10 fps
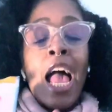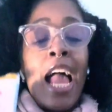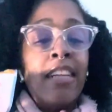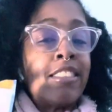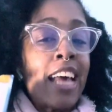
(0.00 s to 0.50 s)

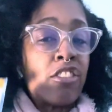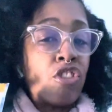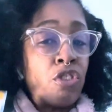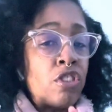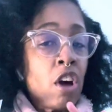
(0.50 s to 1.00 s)
And
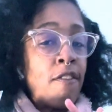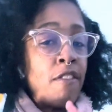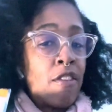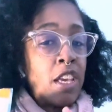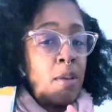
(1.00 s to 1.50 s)
textures are
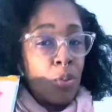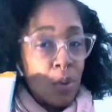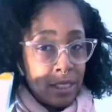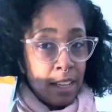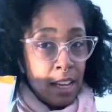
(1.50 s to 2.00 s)
very
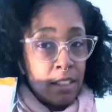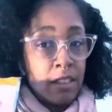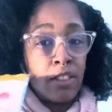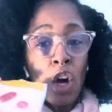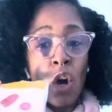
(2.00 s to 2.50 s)
important.
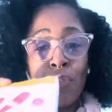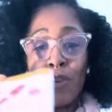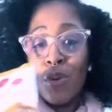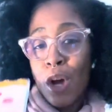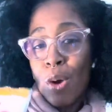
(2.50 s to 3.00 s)
So if
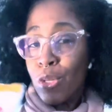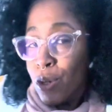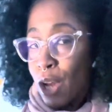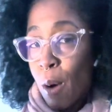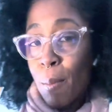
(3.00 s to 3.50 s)
you know, you know.